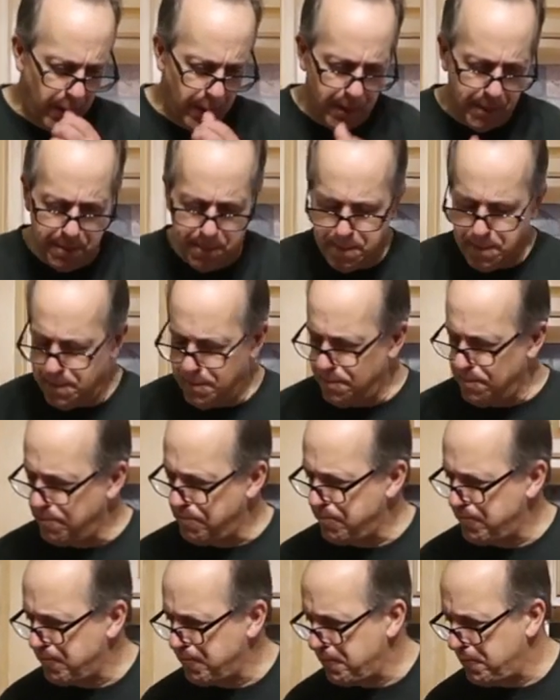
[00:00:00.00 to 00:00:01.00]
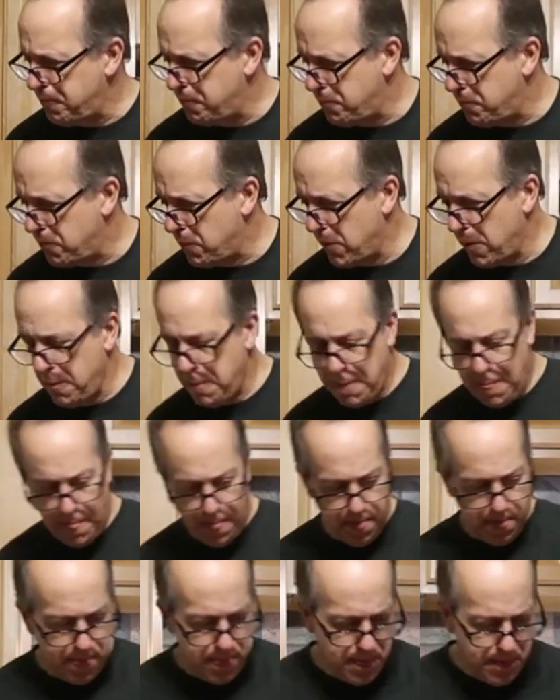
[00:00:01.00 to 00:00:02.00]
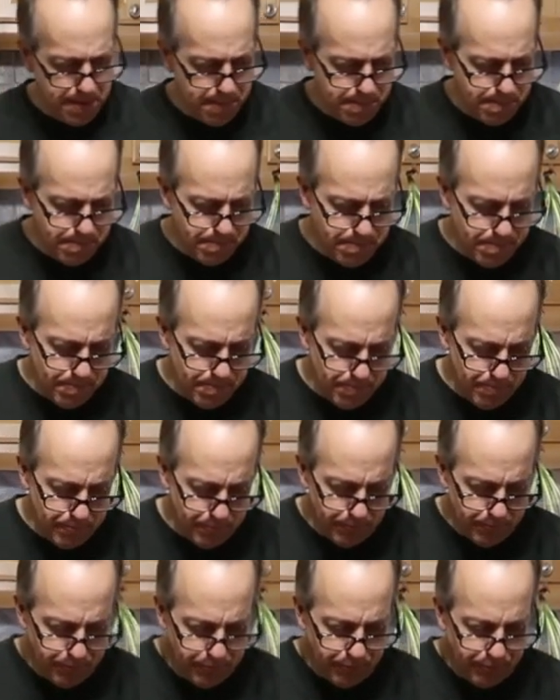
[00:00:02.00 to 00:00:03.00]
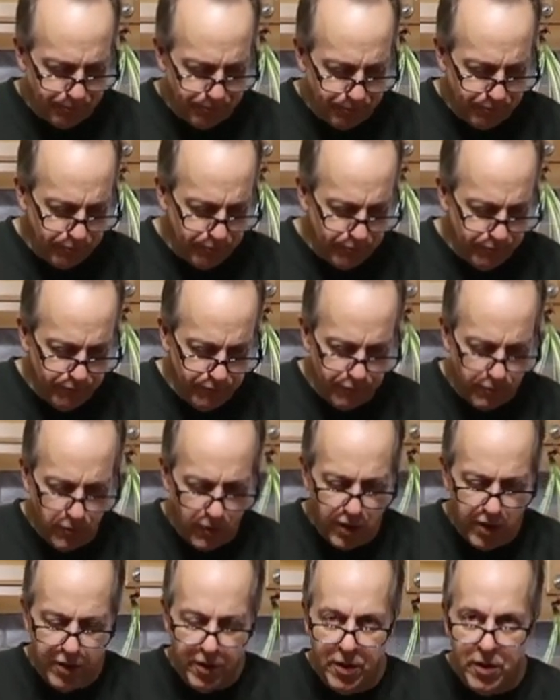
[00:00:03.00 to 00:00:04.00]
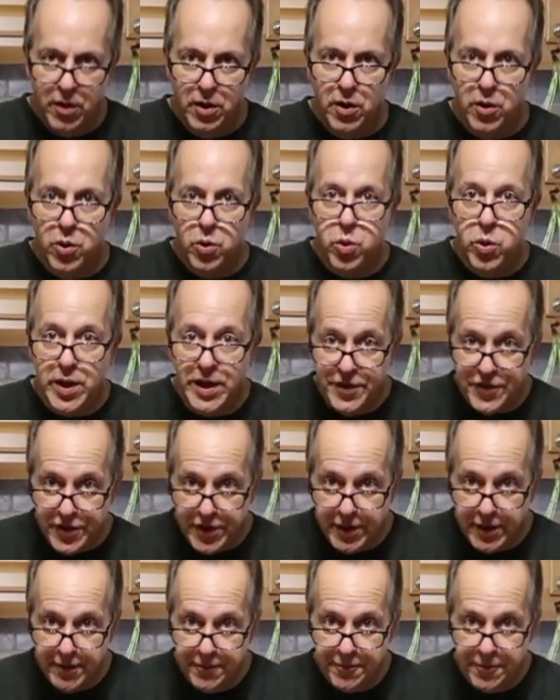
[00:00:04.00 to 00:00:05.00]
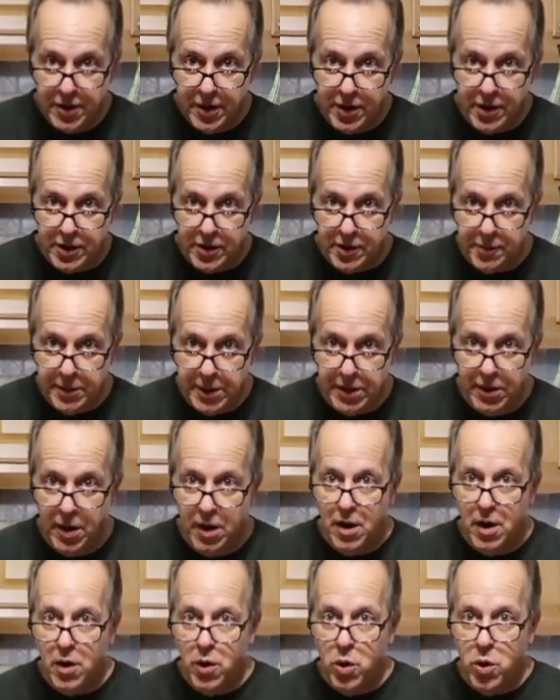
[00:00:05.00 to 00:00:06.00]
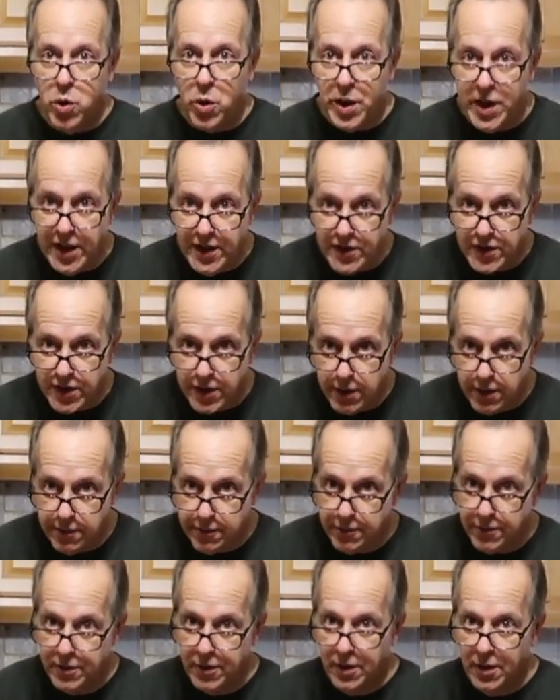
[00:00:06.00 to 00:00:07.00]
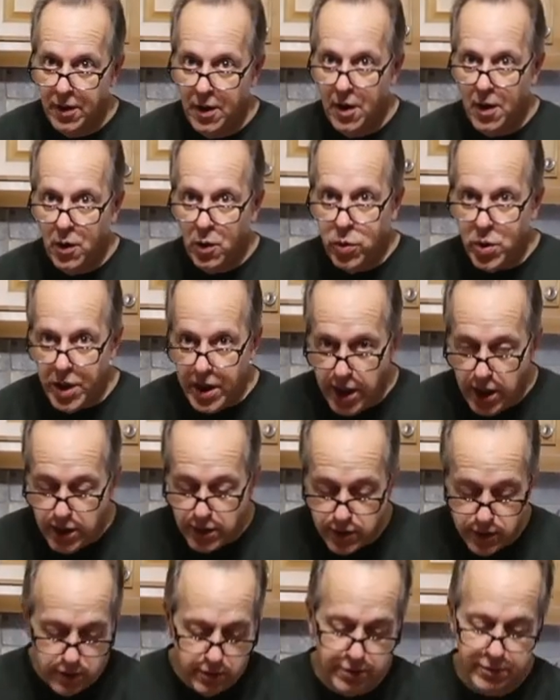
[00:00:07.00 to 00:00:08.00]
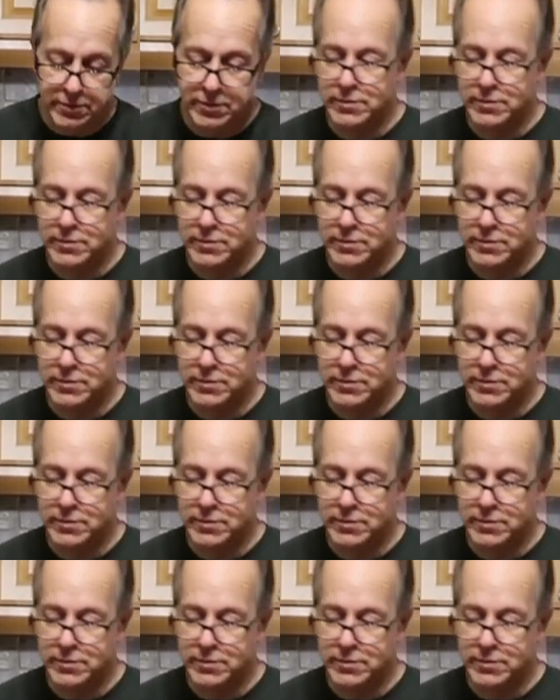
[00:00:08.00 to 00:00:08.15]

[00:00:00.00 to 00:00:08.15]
They only had 3 wheat pizza crusts when I went. Yes, wheat. Wheat. Wheat. Wheat.